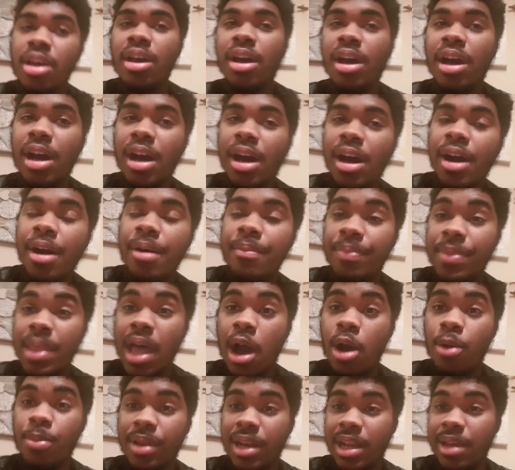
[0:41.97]
now
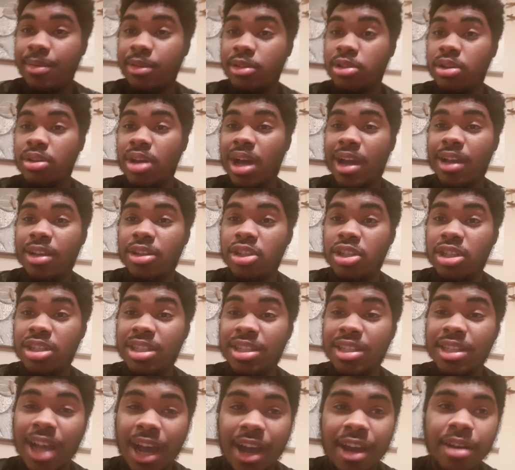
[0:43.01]
being able to actually
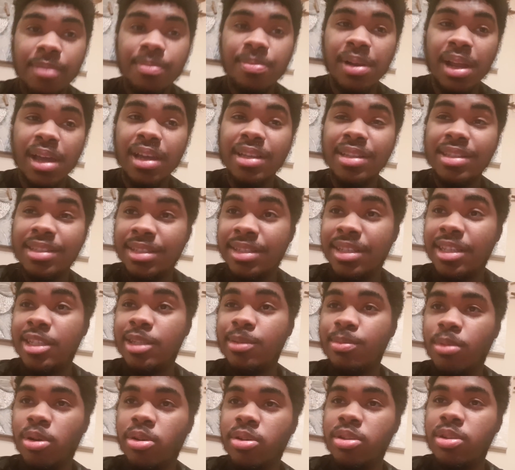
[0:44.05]
sign a player 6
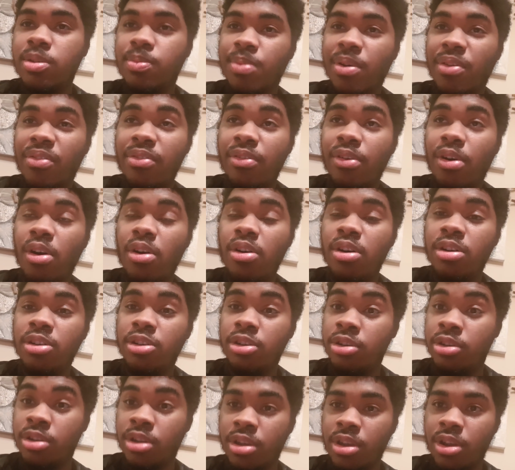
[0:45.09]
months before,
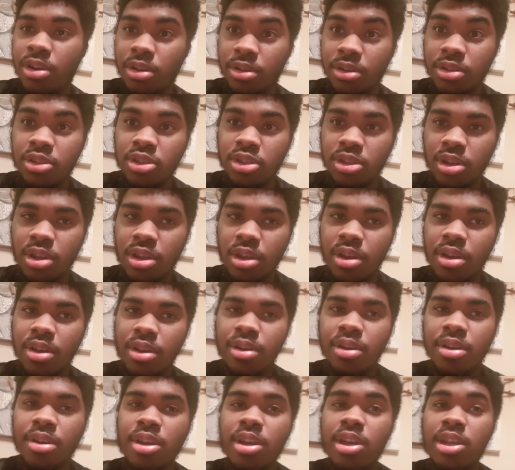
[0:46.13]

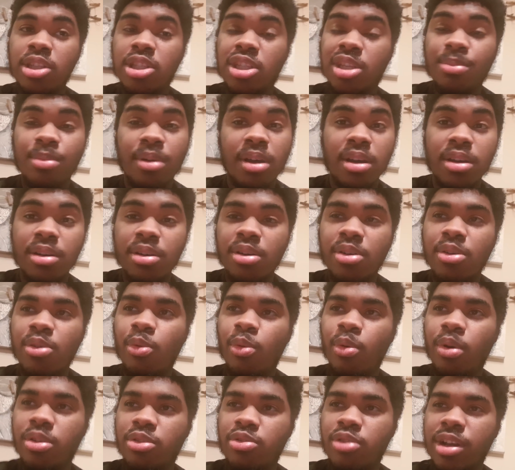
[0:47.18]
the summer
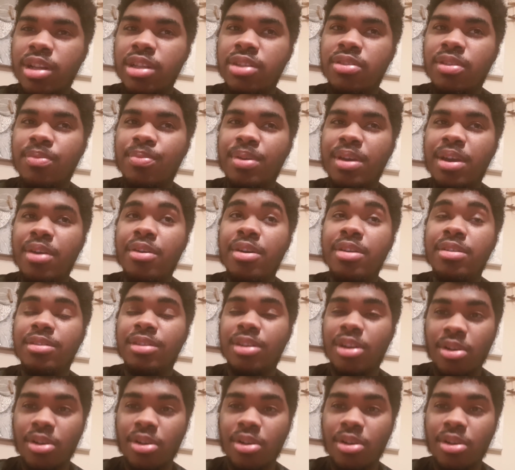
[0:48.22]
transfer period.